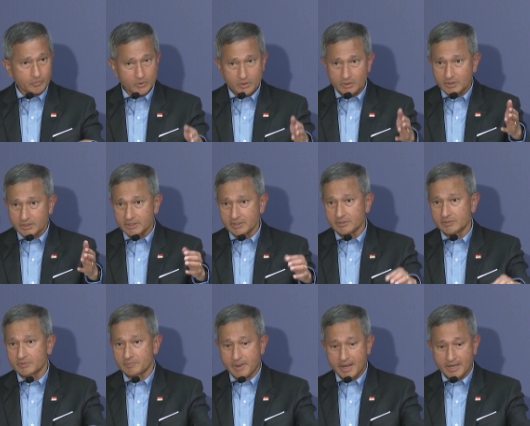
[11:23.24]

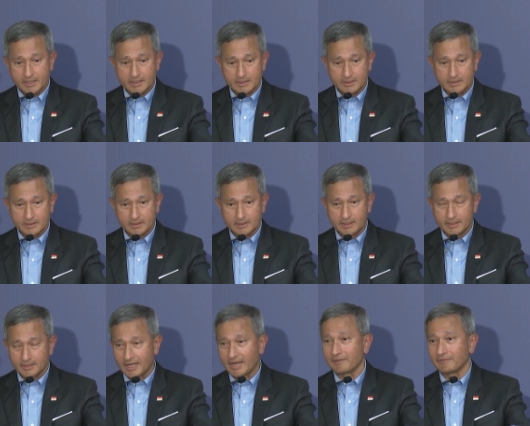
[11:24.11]
She spent
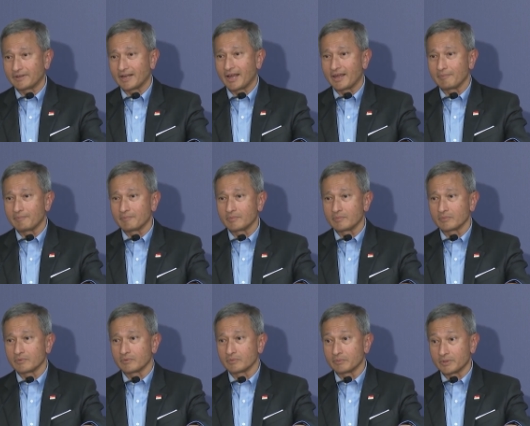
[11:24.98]
a
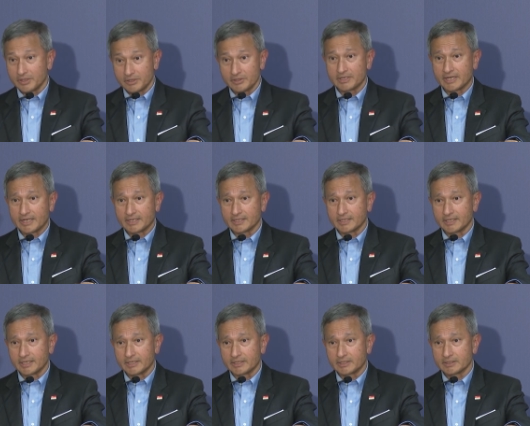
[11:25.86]
lifetime with the
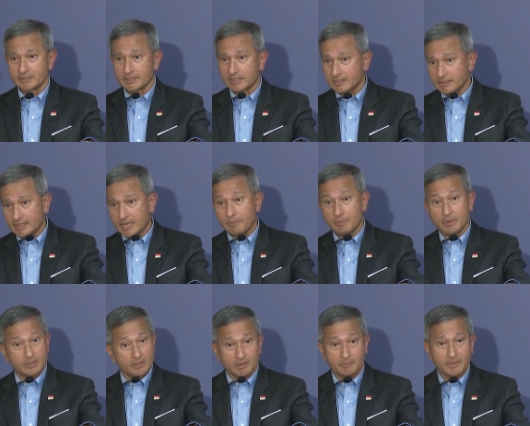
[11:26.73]
United Nations at a time
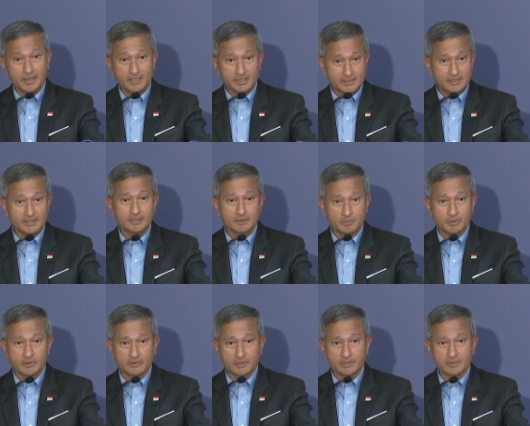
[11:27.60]
when not many
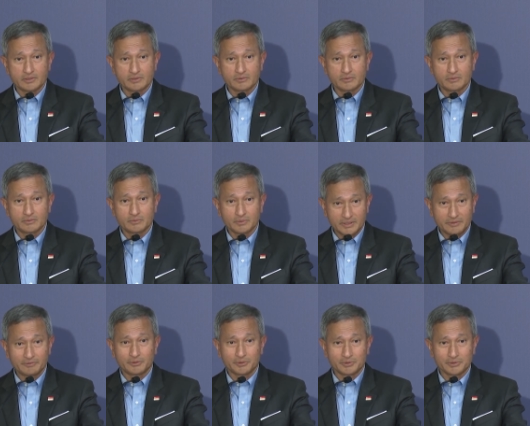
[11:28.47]
Singaporeans would
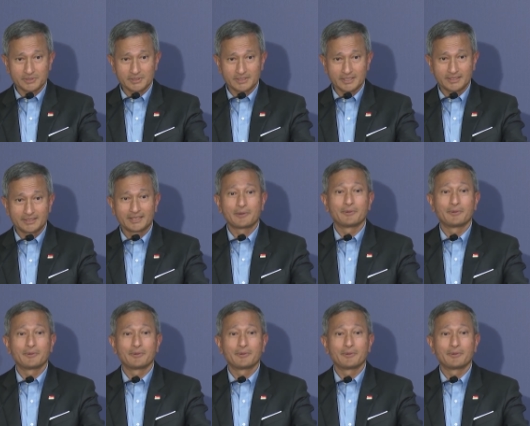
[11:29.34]
have chosen that.